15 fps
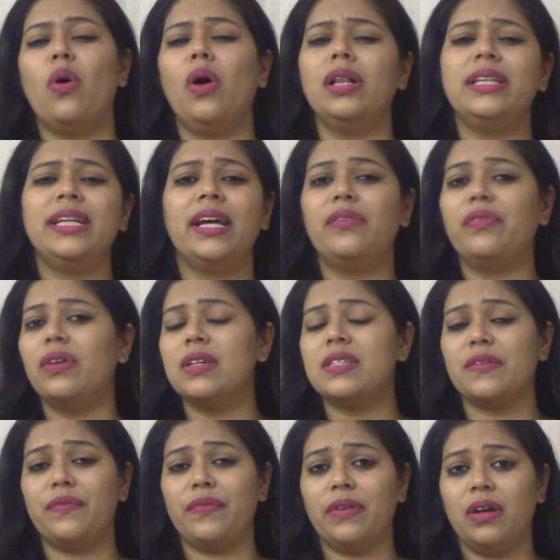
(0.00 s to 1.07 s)
all the
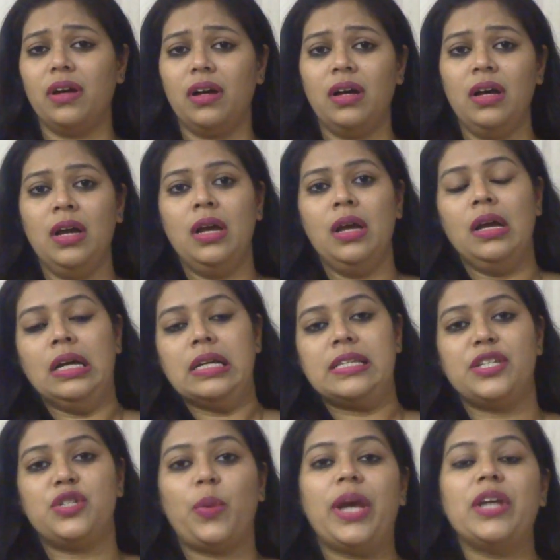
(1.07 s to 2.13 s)
adverse uh,
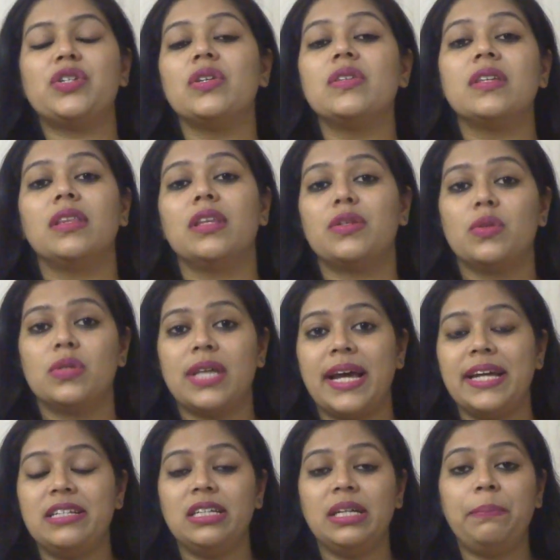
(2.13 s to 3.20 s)
situations in the
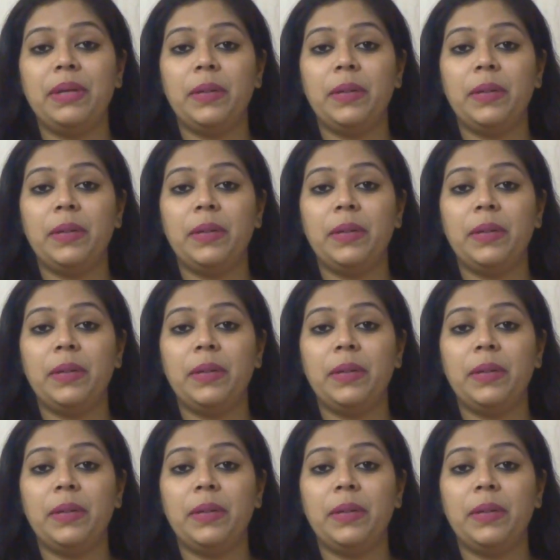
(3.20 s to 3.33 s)
society.